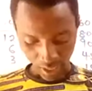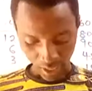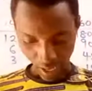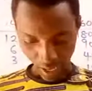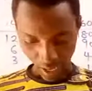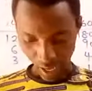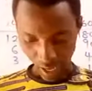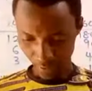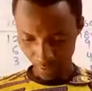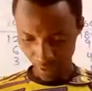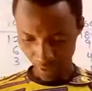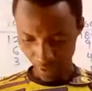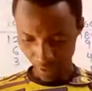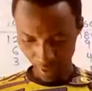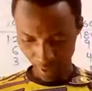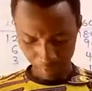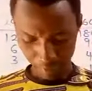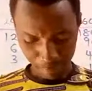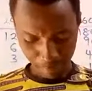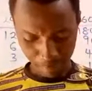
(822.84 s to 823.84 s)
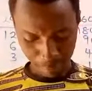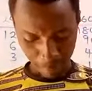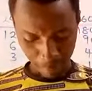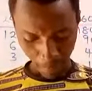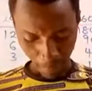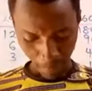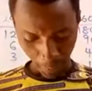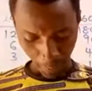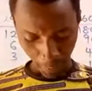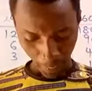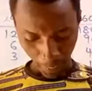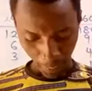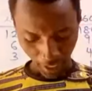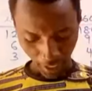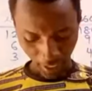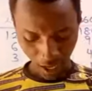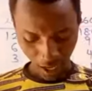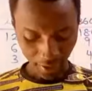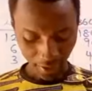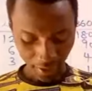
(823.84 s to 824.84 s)
And then in
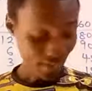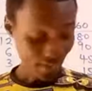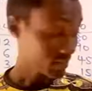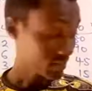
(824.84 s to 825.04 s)
our next